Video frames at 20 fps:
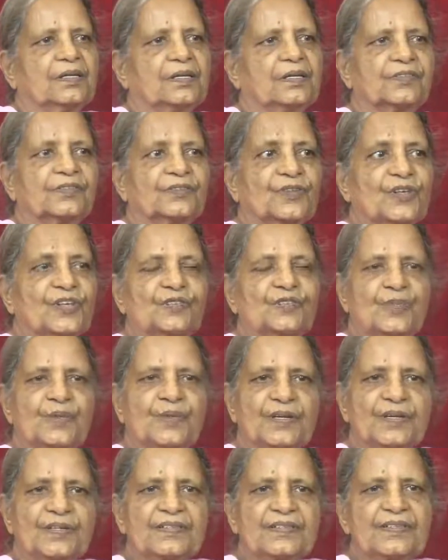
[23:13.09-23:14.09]
So
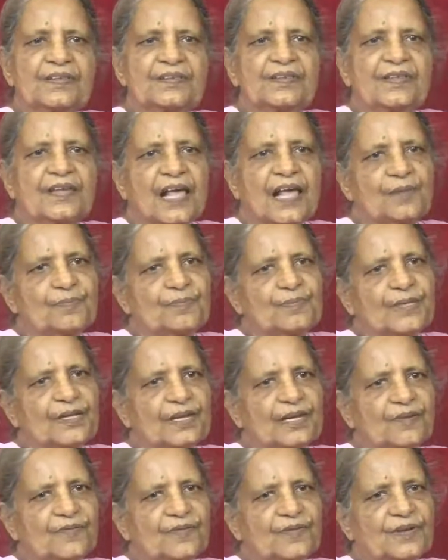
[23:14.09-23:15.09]
experiences help
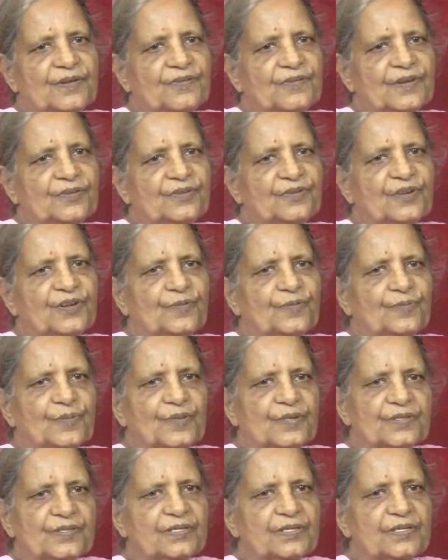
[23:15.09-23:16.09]
that way when you have
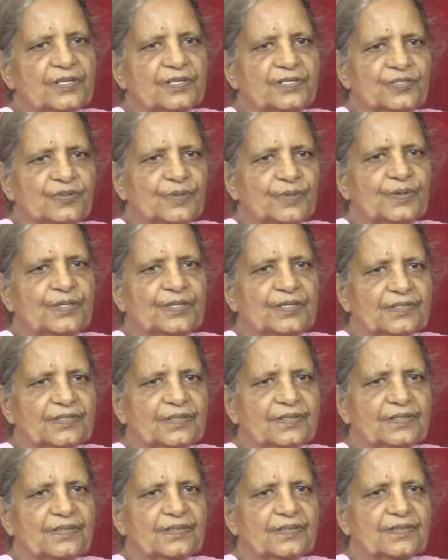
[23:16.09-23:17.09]
personal
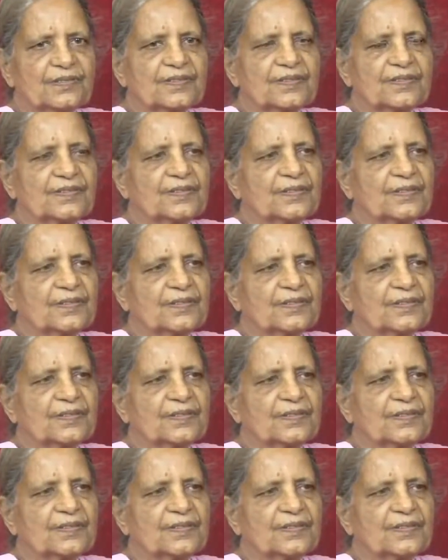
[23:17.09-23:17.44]
experiences.